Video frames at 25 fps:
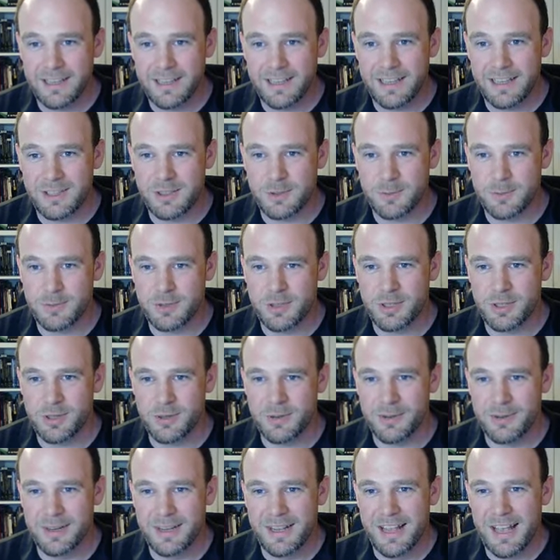it's up to
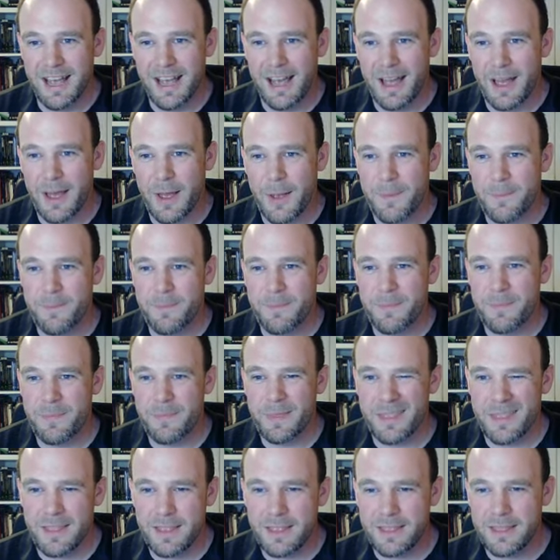you. Um,
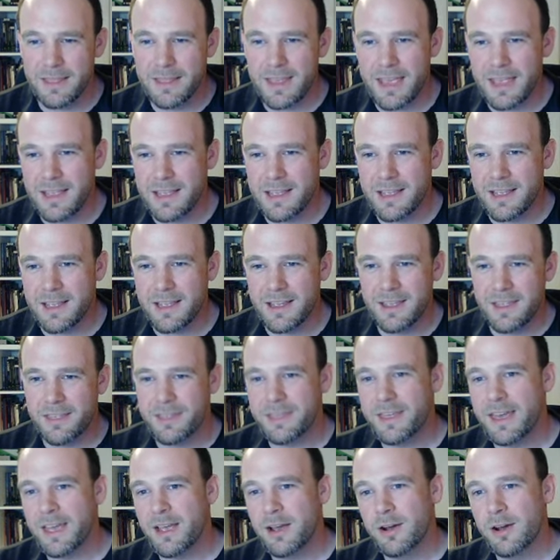they
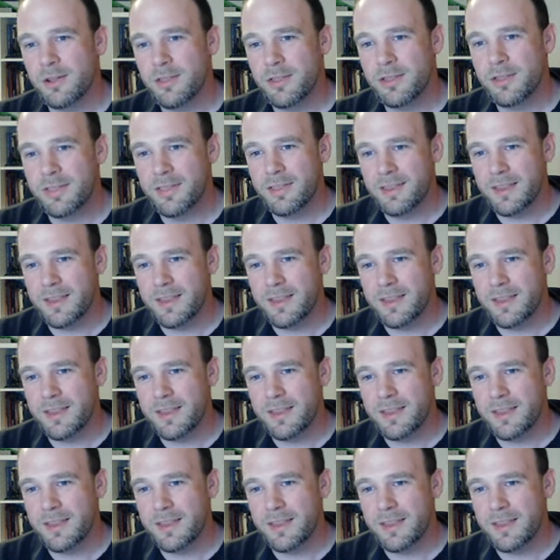they are.